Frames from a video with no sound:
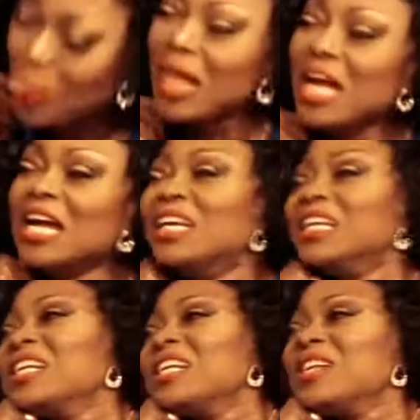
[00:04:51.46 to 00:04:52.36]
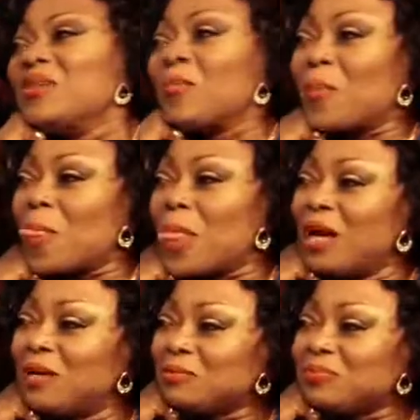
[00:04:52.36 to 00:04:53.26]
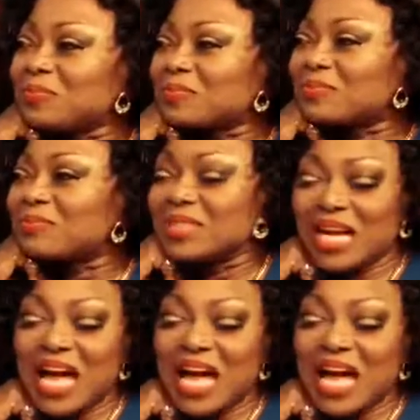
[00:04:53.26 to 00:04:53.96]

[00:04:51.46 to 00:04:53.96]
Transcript: told me you were taught to kill if you had to, and